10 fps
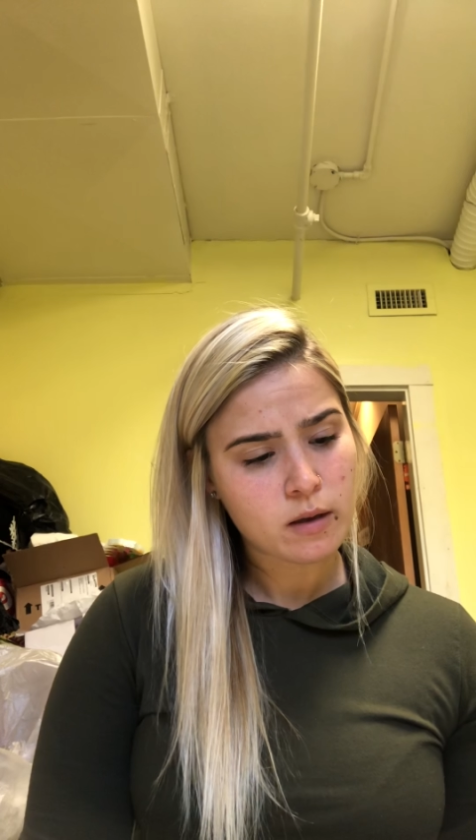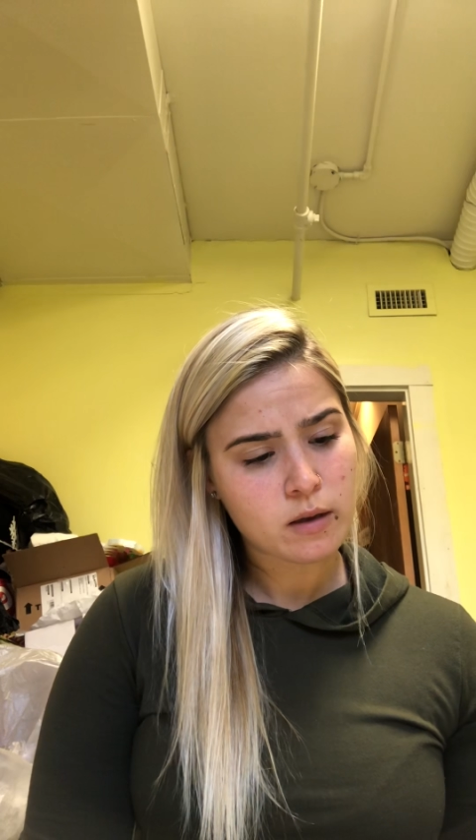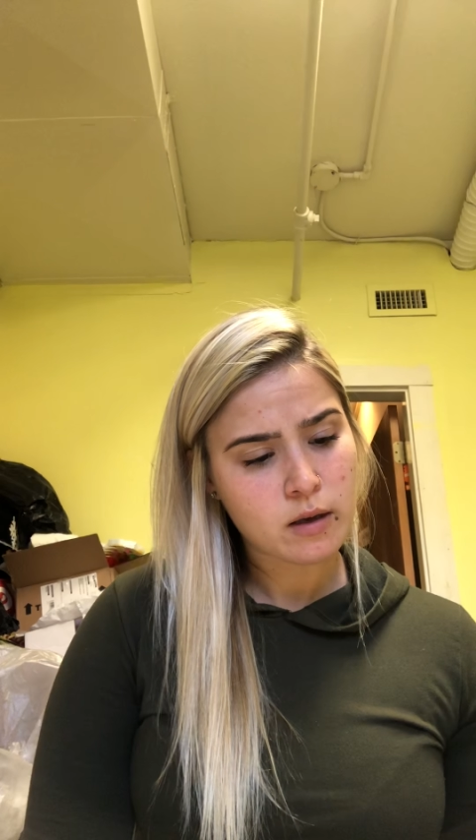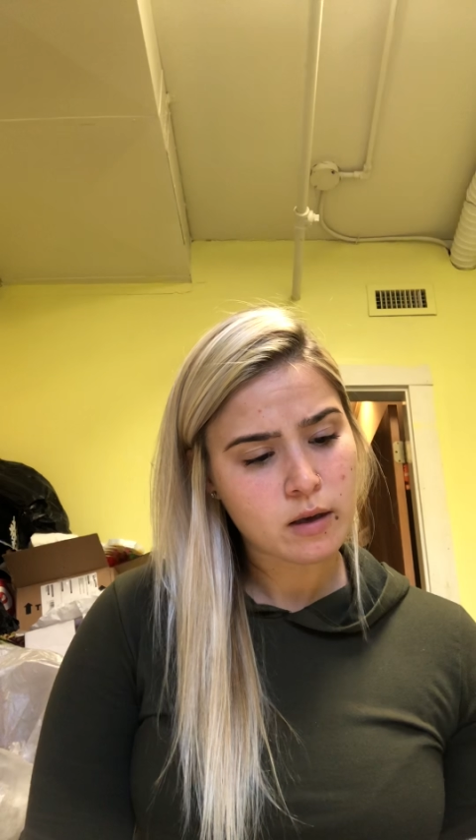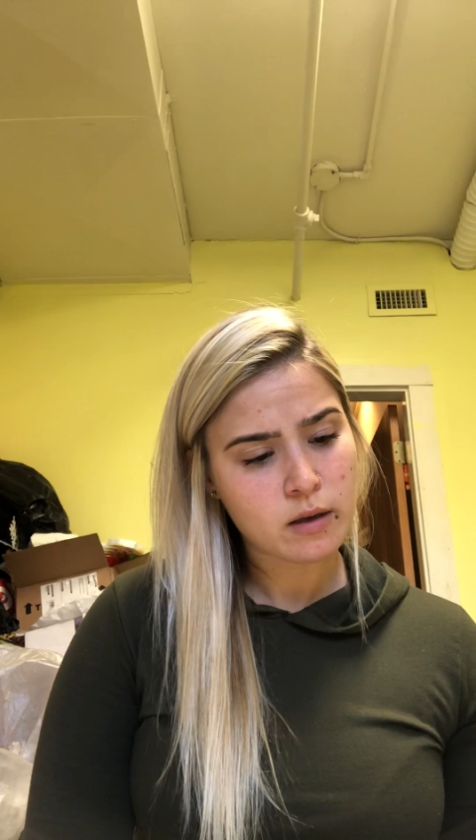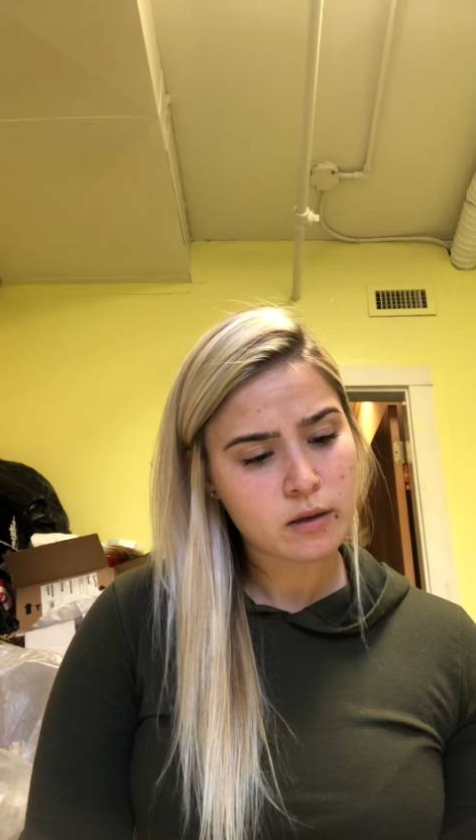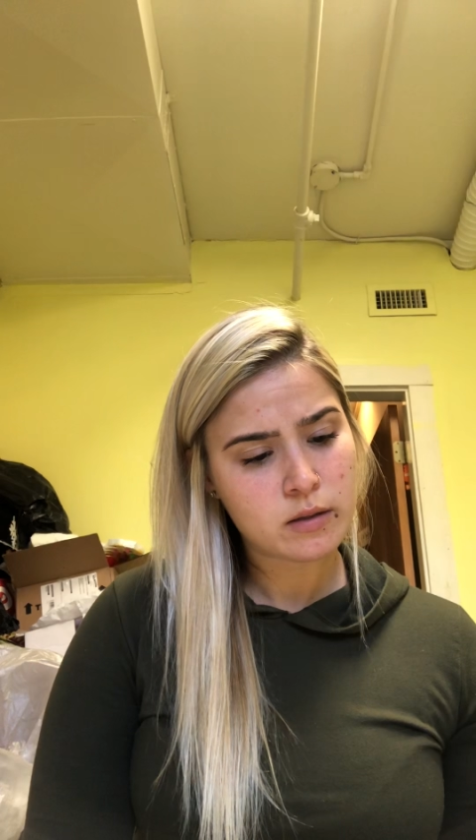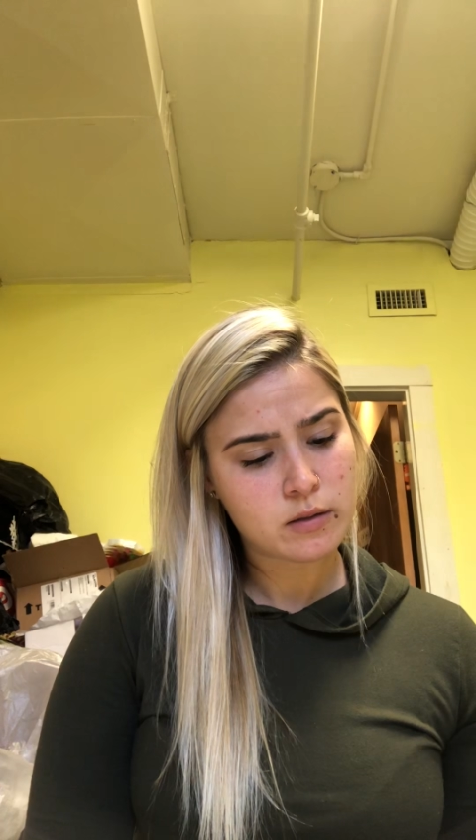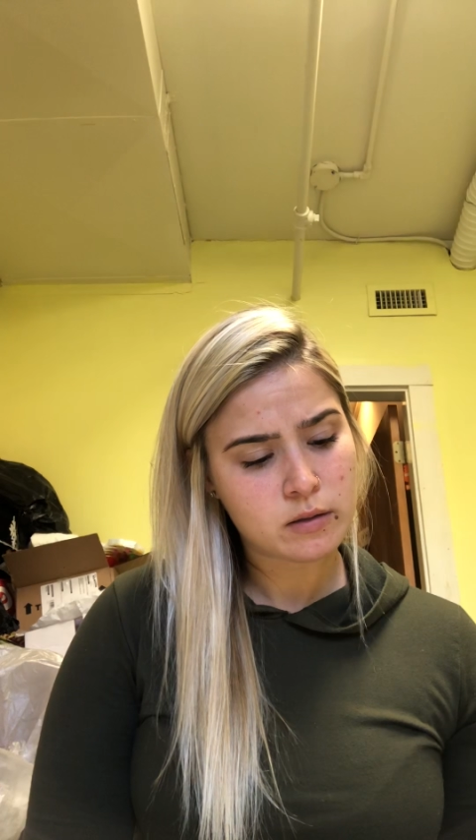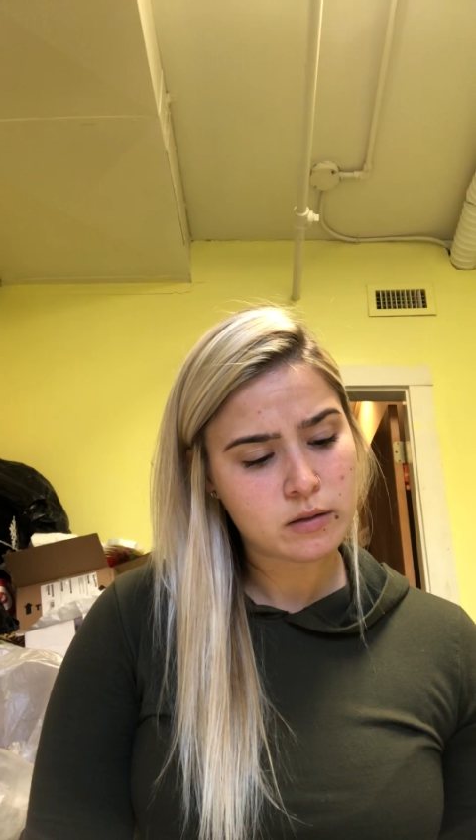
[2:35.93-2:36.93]

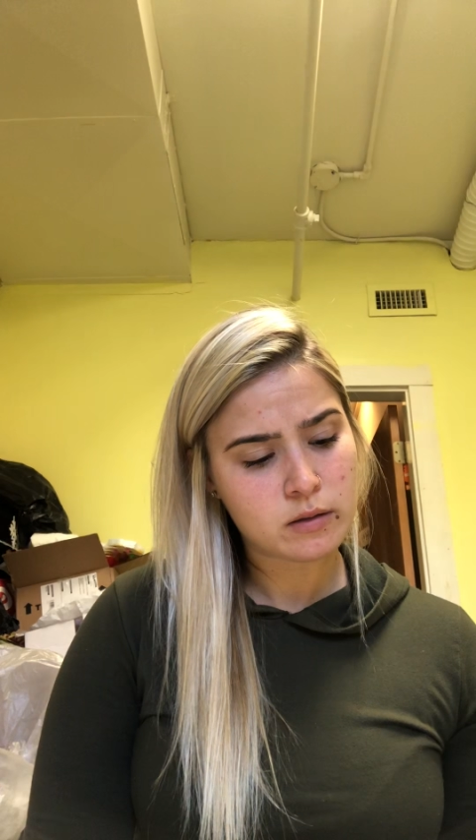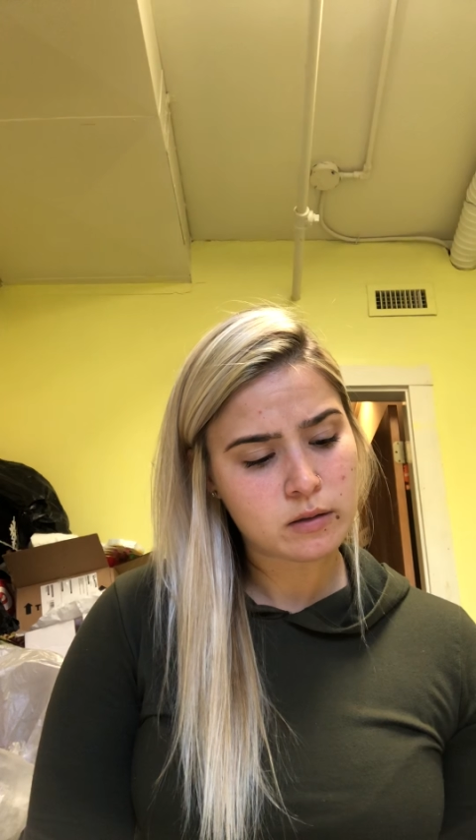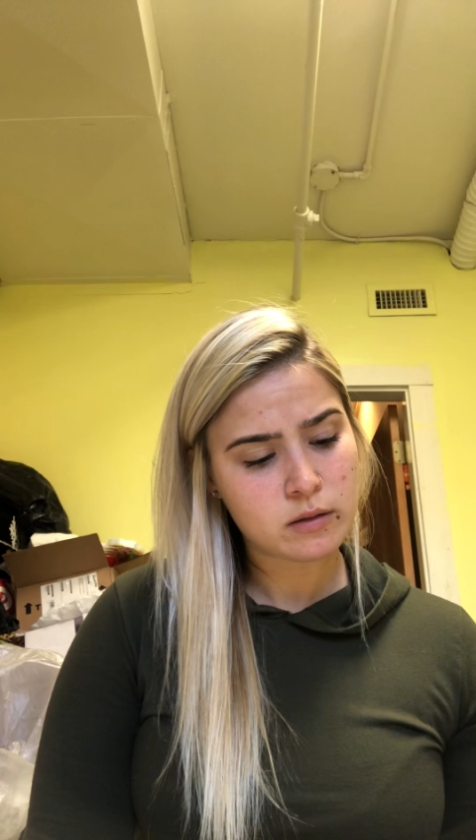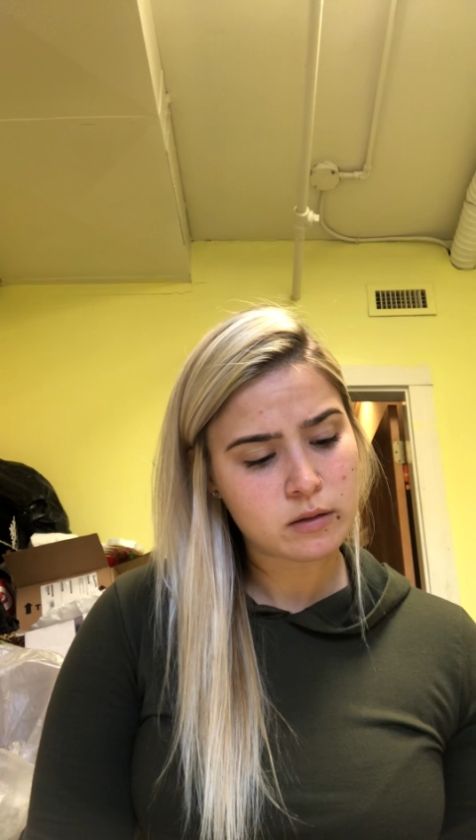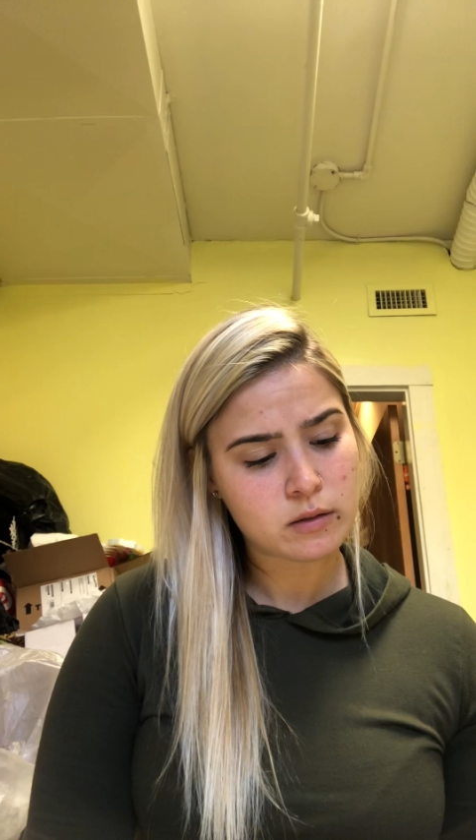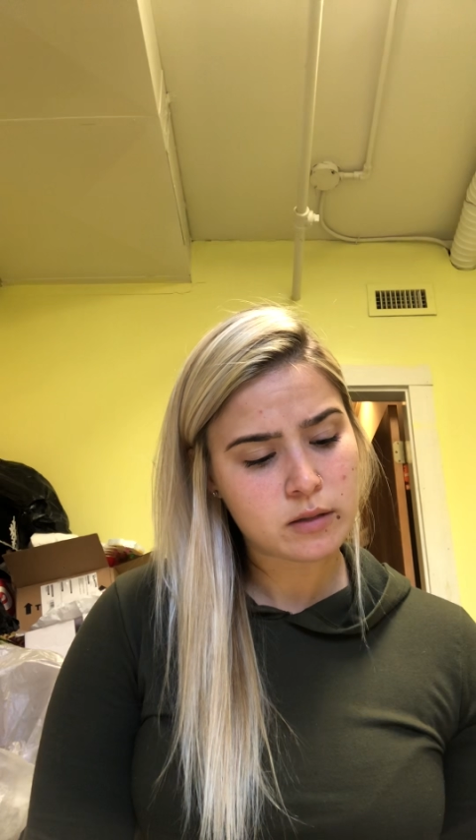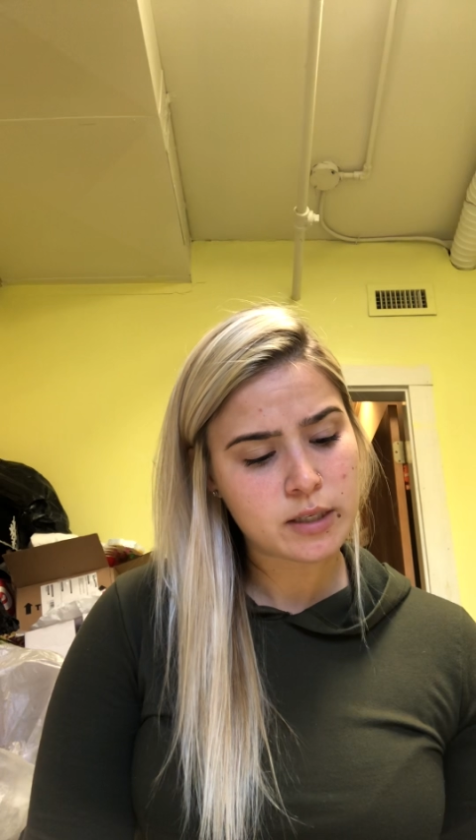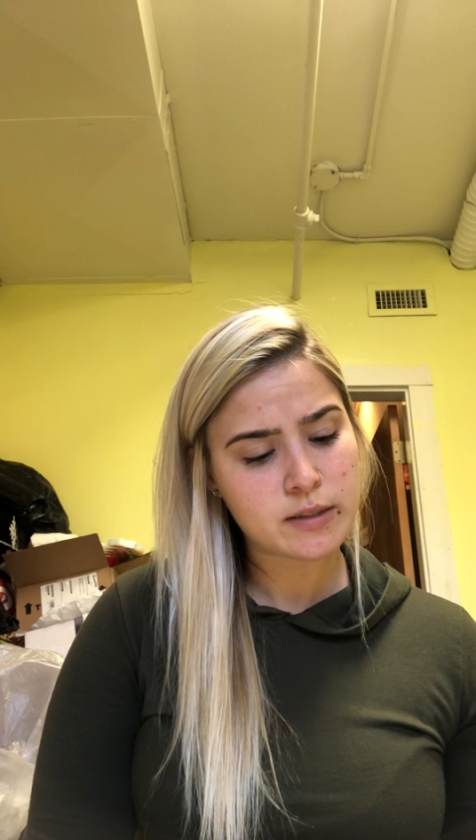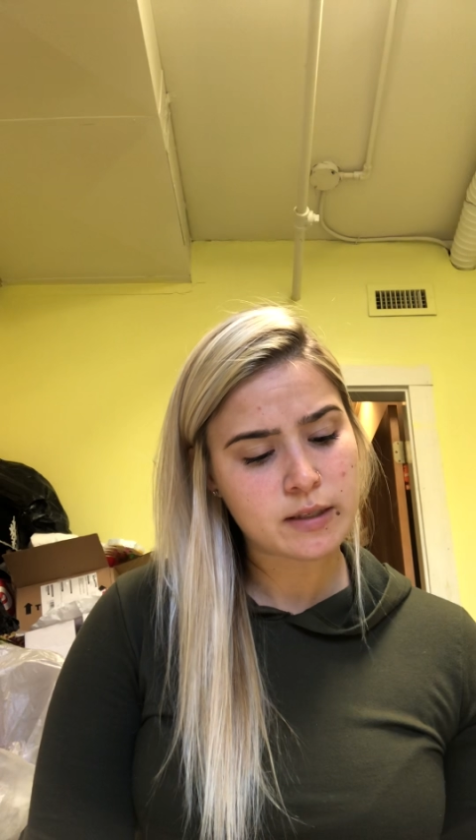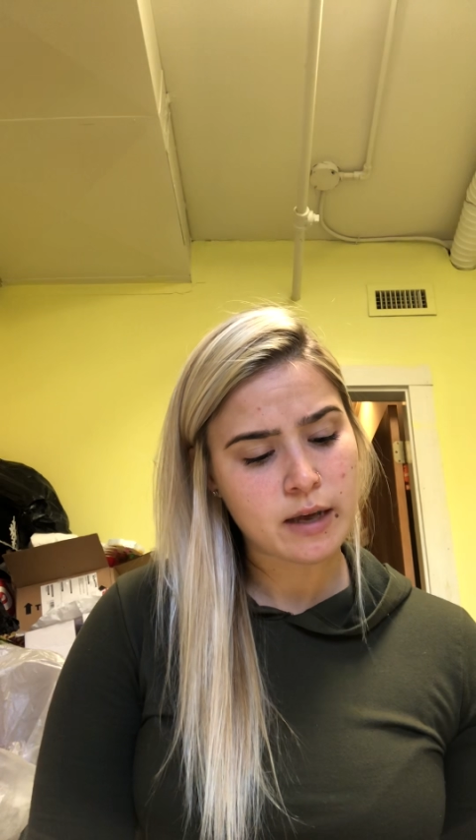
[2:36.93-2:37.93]
kids,
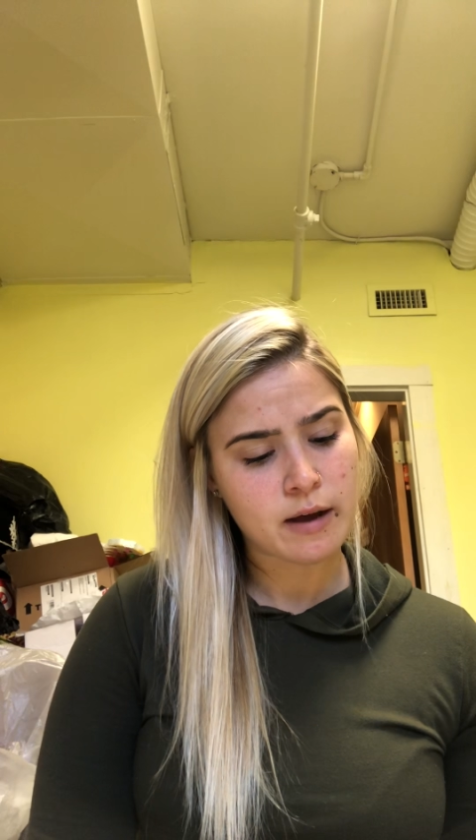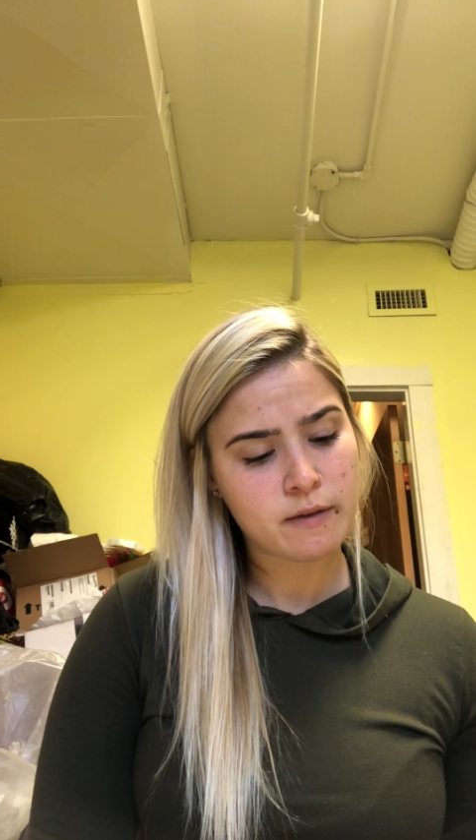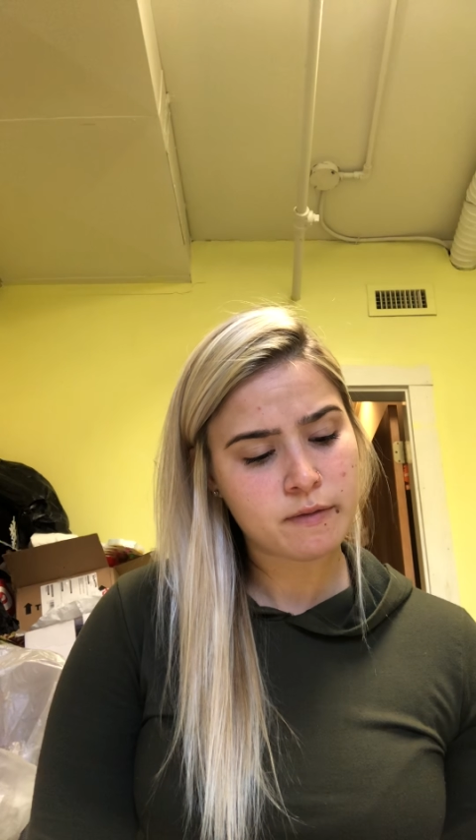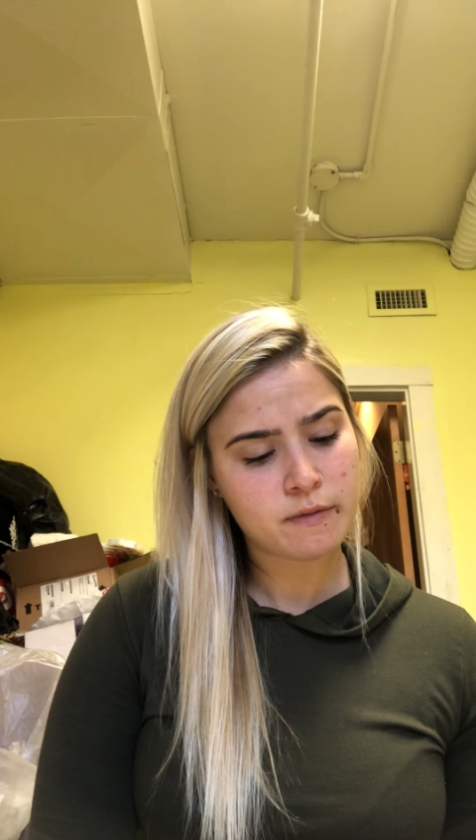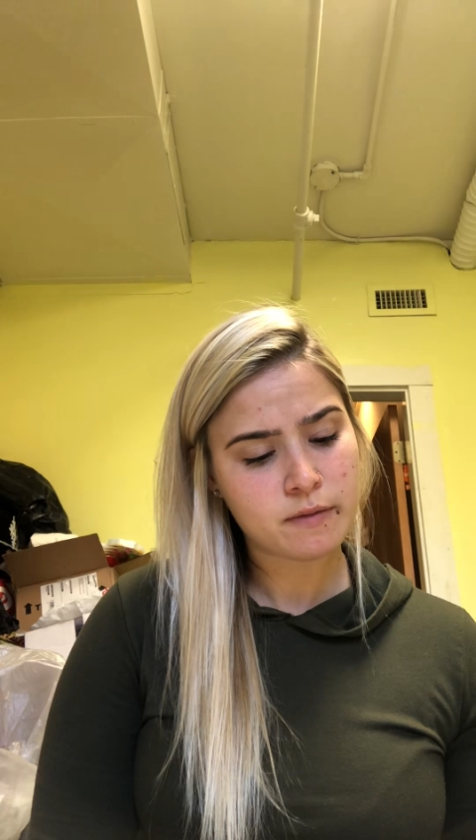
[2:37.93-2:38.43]
DCF,